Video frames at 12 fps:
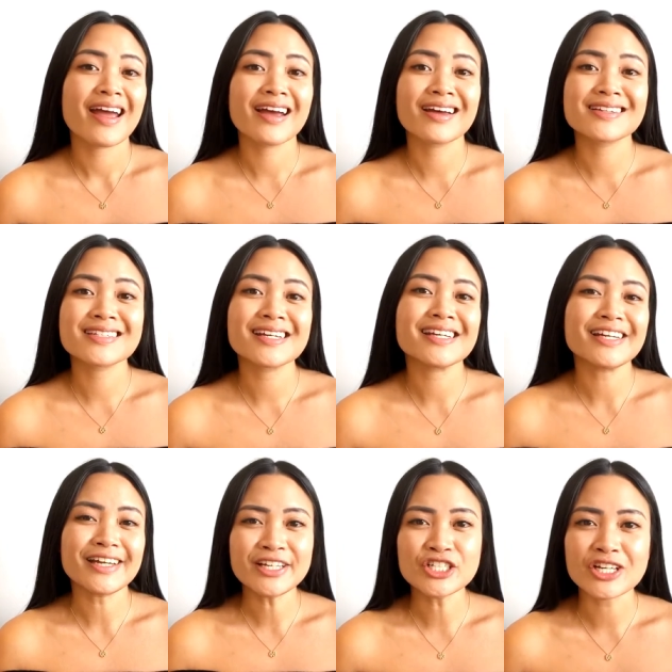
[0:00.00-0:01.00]
And
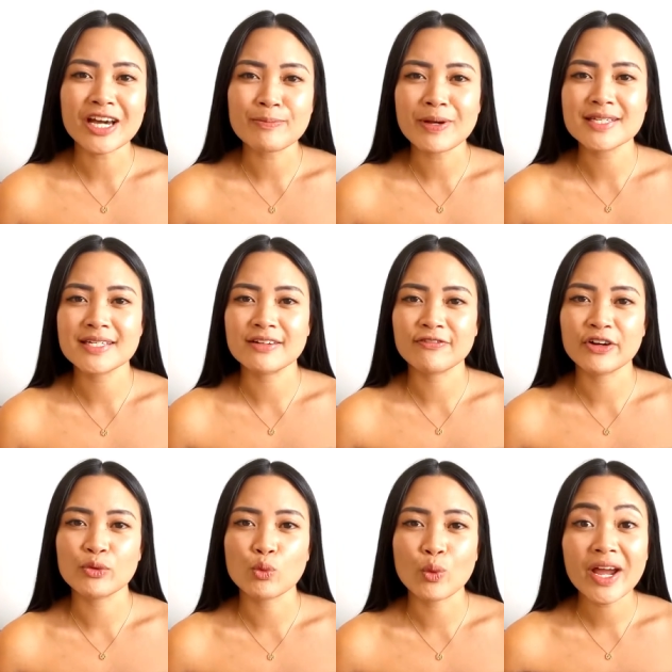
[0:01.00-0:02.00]
each type has a
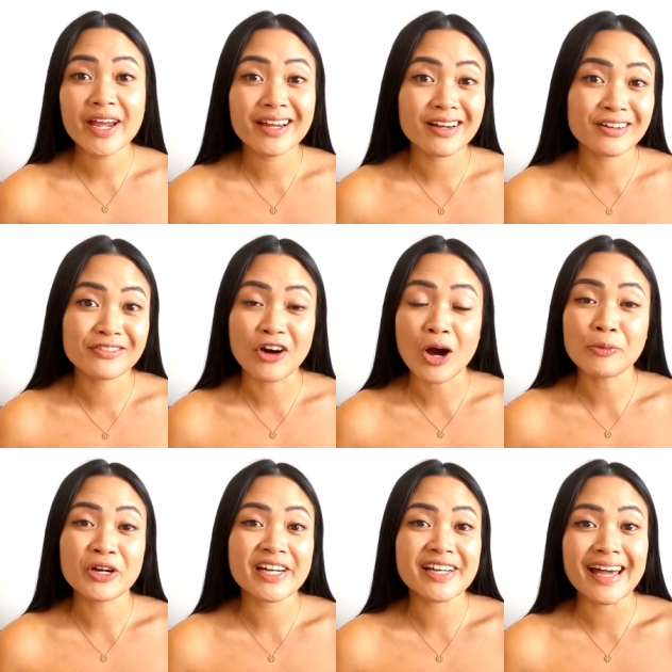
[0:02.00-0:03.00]
different way of
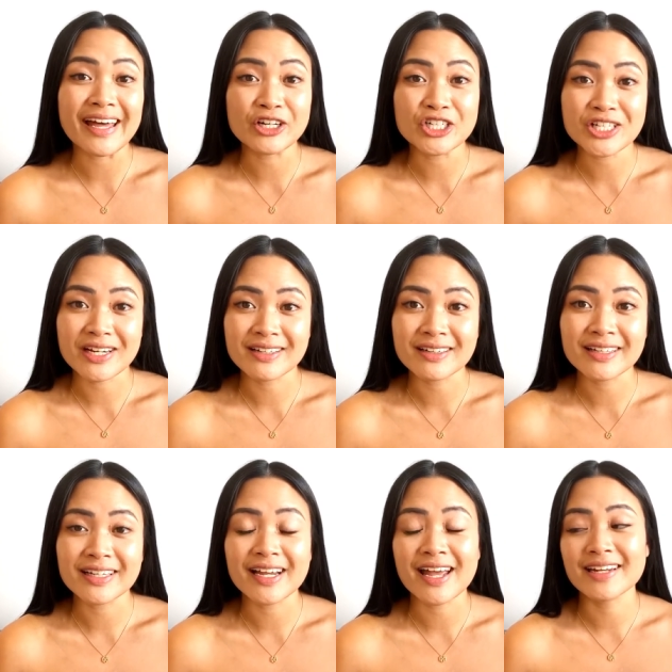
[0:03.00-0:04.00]
operating
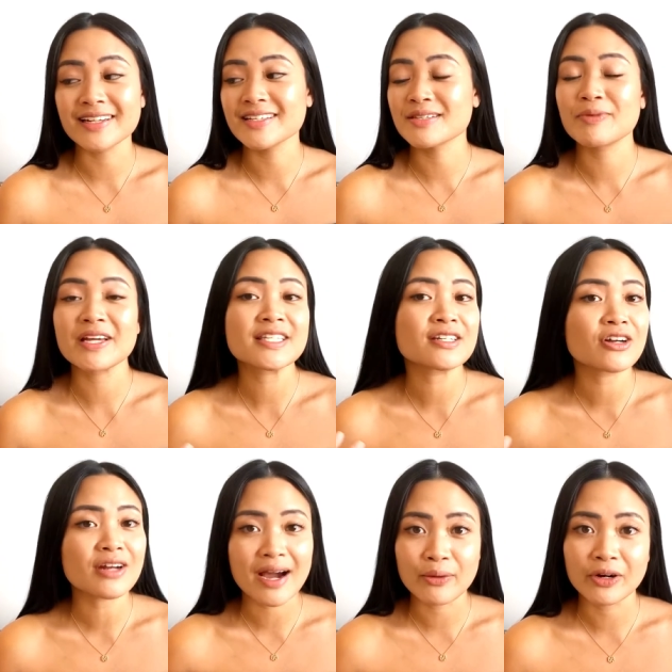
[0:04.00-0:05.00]
energetically and is based
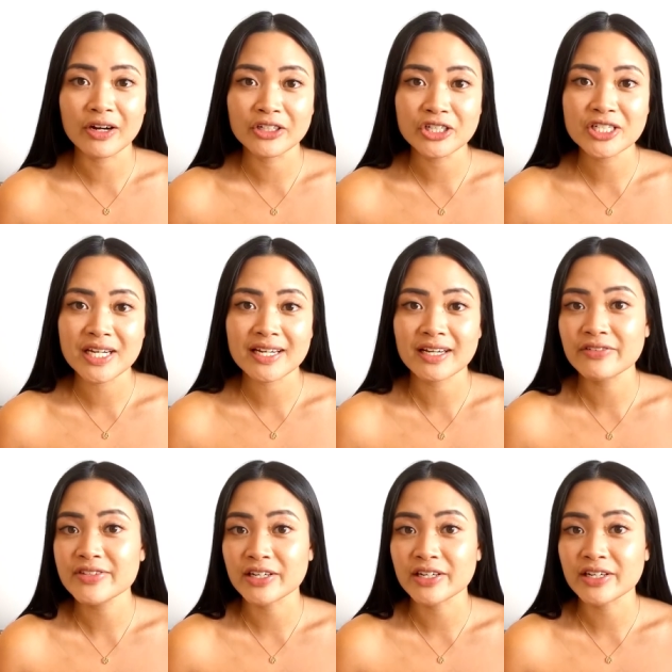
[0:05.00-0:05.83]
on our understanding of